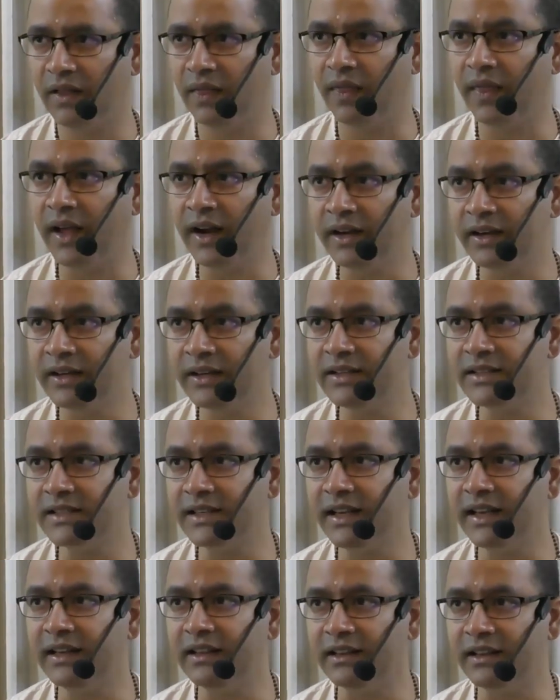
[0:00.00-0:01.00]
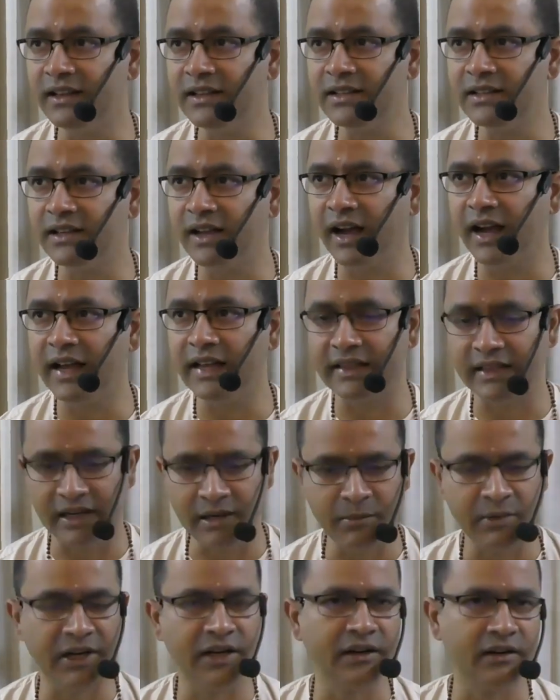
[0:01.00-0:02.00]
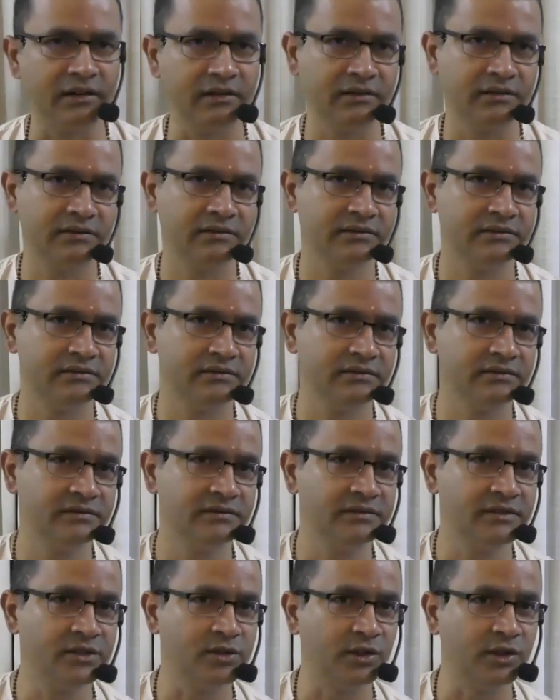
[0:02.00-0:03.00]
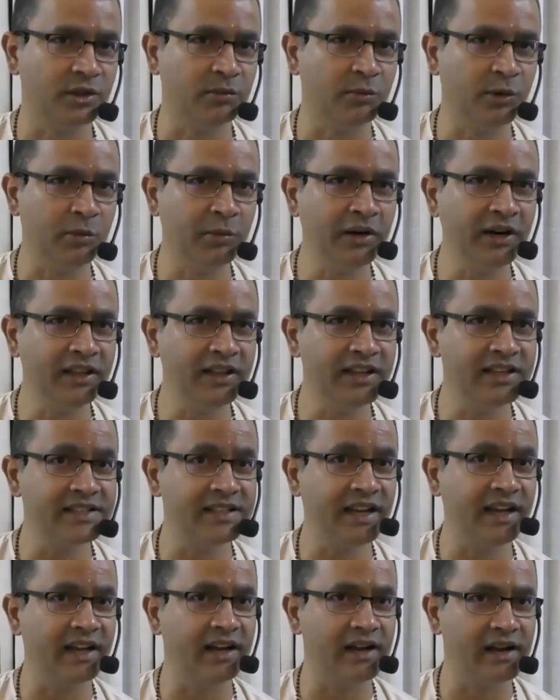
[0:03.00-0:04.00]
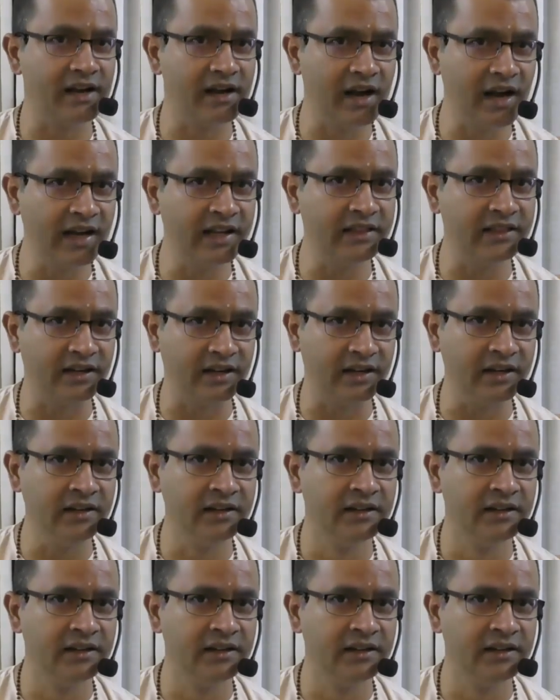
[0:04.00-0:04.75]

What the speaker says: That is in this Gayatri meter. So the moment they say Gayatri,